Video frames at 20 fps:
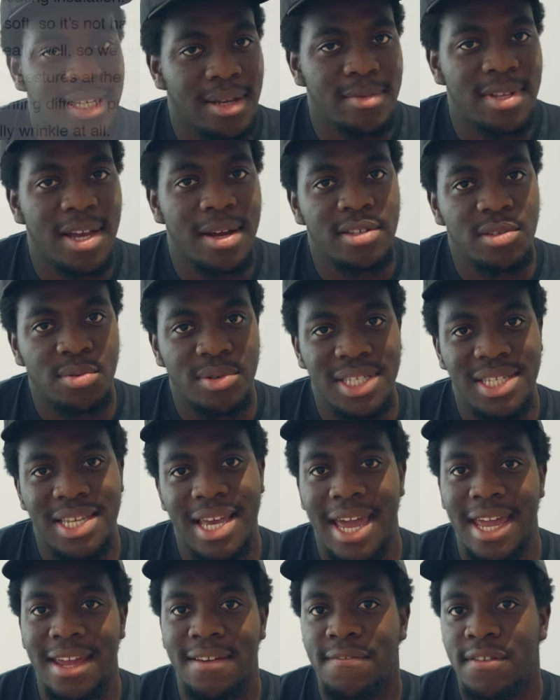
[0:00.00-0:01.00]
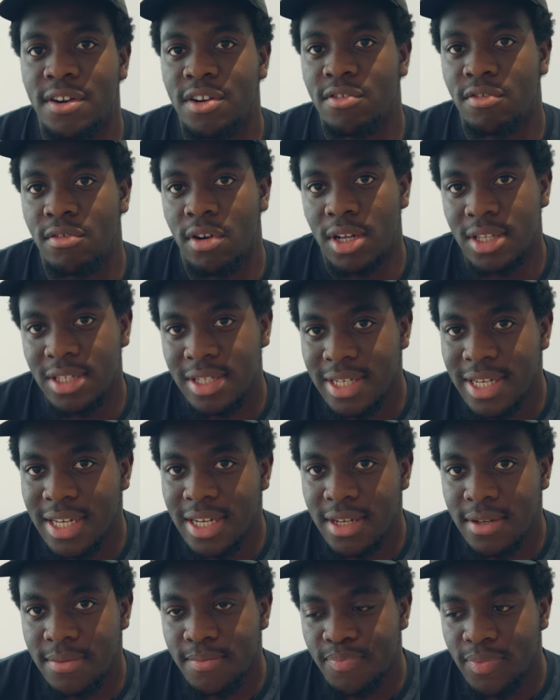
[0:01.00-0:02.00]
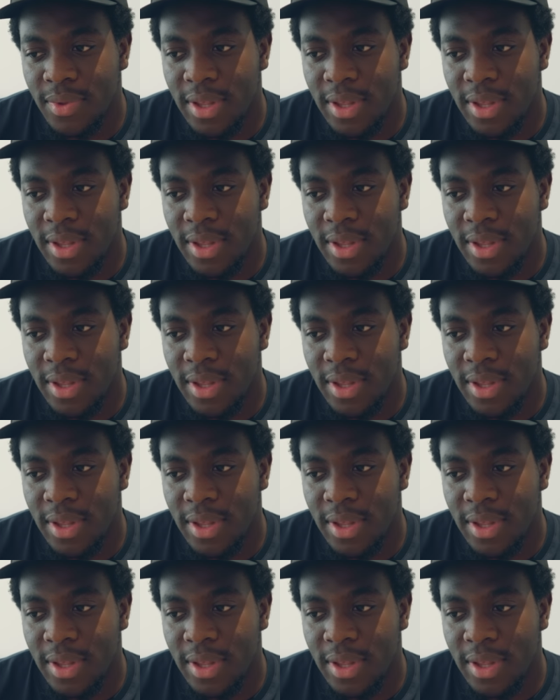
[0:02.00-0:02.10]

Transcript: sometimes we take for granted